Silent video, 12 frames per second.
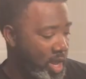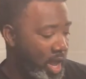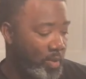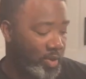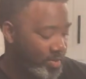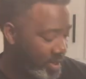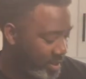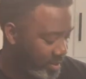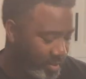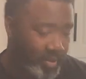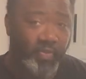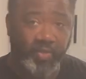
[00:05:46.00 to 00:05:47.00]
want to be a
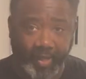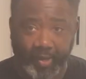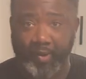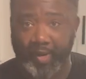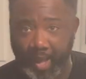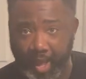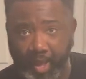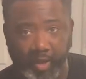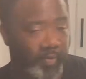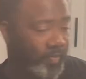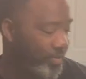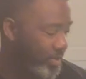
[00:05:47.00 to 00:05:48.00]
thicker guy.
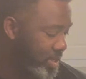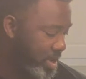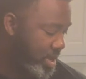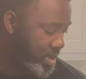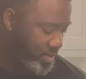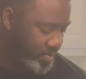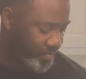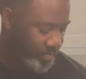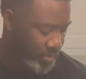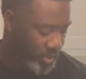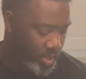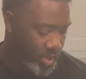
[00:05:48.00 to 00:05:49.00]

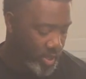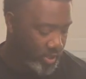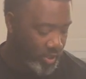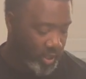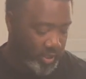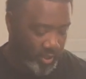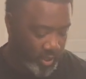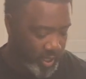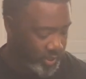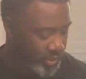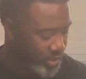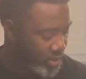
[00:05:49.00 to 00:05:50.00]
So let's
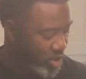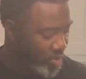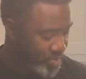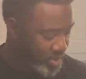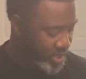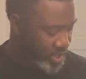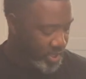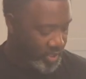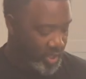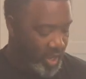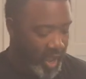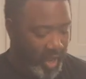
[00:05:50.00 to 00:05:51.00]
get to opening
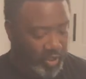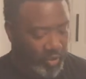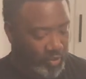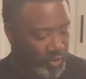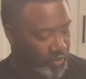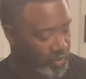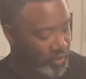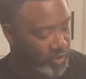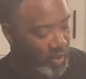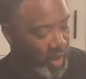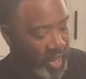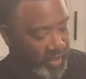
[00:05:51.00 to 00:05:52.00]
the actual juicer.
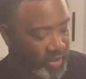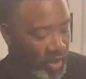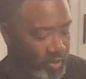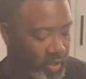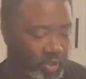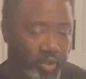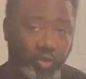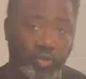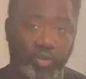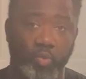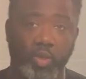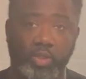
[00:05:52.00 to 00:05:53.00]
So I saw this
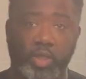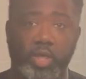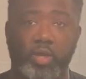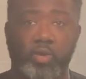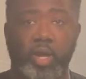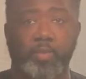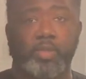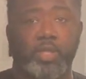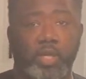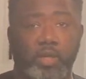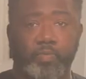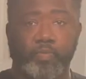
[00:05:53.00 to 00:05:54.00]
juicer once again on
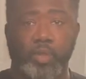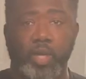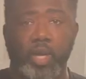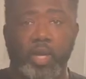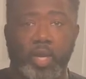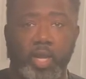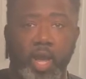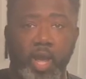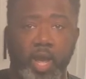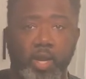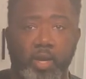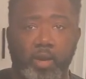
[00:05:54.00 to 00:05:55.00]
Amazon. It
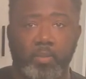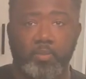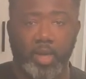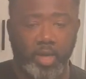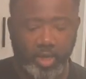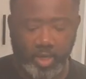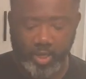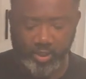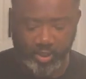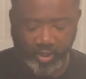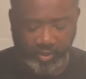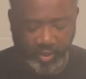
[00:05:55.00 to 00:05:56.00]
had a
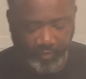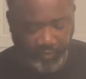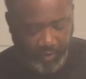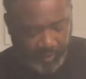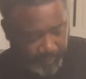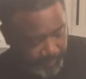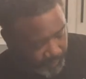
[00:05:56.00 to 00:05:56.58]
bunch of different